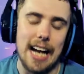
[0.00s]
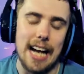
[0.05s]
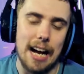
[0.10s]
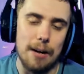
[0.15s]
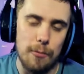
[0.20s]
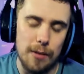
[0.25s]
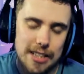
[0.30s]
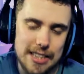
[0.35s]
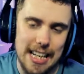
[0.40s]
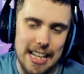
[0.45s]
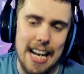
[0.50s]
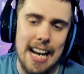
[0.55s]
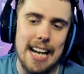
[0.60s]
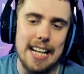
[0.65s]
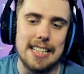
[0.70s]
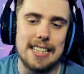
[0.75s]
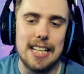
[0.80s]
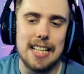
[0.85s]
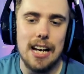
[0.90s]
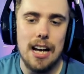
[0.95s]
And we
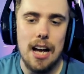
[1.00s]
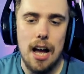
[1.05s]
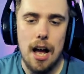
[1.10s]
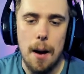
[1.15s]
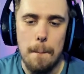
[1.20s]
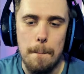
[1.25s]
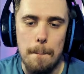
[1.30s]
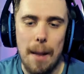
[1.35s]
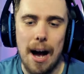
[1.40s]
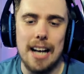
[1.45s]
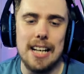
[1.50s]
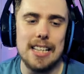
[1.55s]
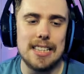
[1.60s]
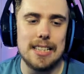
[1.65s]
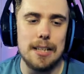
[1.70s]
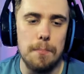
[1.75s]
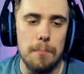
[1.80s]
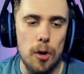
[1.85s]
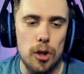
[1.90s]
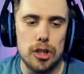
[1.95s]
did manage to
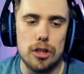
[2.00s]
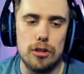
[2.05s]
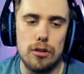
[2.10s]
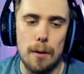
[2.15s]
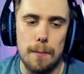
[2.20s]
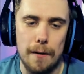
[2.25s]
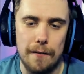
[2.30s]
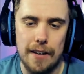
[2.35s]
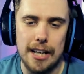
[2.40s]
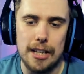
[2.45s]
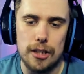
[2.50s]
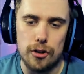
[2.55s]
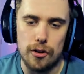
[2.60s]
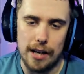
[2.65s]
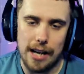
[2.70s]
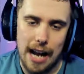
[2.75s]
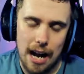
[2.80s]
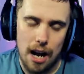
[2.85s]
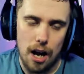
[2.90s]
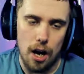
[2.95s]
muster up a
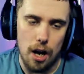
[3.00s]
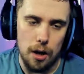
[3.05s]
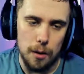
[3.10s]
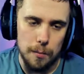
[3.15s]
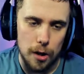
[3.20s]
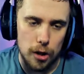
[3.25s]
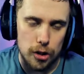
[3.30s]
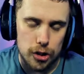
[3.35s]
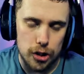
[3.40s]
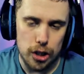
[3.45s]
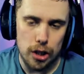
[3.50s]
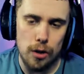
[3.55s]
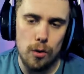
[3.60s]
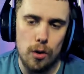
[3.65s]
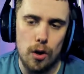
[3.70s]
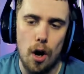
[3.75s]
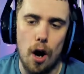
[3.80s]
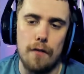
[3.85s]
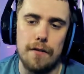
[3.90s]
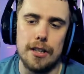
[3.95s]
victory at home to
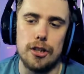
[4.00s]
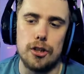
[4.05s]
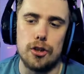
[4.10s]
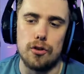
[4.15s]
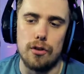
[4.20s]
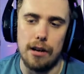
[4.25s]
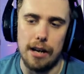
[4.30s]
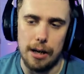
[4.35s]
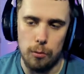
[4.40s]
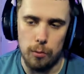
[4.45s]
Coventry.